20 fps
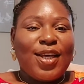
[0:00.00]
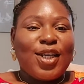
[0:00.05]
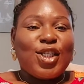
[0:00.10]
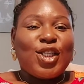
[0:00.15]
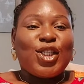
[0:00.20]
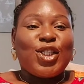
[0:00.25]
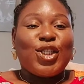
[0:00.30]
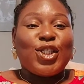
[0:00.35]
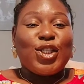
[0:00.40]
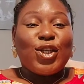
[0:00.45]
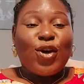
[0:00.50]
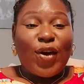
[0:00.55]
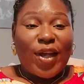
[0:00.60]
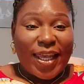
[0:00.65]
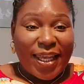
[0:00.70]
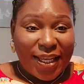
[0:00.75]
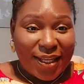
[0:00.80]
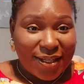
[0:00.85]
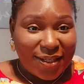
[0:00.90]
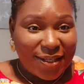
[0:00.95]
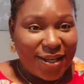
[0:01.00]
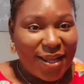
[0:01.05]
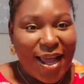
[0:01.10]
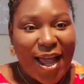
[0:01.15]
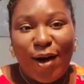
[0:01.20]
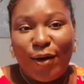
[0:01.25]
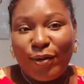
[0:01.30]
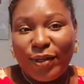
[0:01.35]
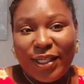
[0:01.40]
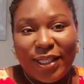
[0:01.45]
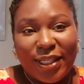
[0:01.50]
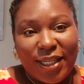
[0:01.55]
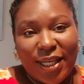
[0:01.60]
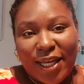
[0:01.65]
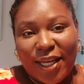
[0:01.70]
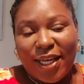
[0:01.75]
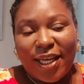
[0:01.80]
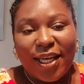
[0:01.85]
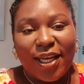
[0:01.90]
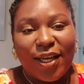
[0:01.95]
shocking i would
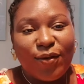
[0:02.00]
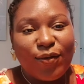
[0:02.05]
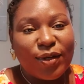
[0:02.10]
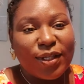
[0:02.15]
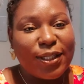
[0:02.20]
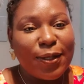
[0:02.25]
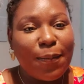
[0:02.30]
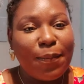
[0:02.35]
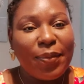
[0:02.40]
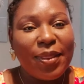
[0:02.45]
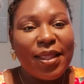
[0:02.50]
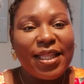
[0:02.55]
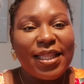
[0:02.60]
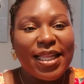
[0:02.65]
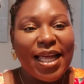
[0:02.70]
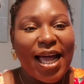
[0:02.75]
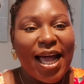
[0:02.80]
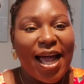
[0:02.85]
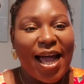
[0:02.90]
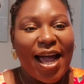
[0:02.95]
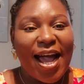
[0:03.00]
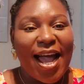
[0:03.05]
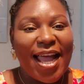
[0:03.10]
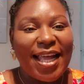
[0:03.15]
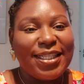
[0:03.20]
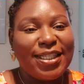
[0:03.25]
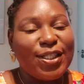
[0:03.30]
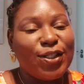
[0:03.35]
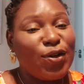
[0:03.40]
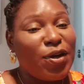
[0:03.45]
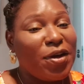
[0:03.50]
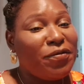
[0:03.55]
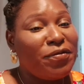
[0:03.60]
say it was something that i did not